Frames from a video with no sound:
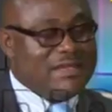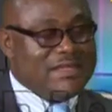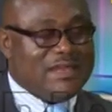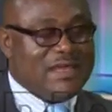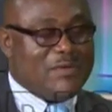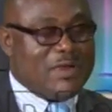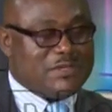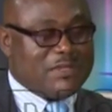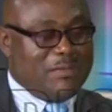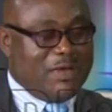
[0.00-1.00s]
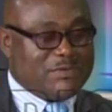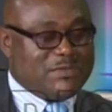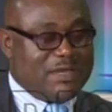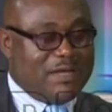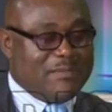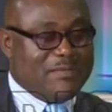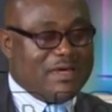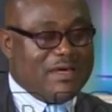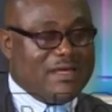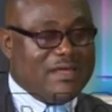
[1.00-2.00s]
Now, we're talking about uh,
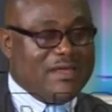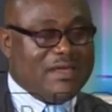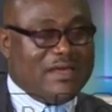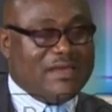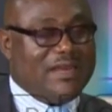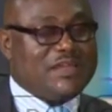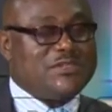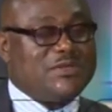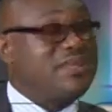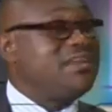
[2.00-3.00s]
uh, an election that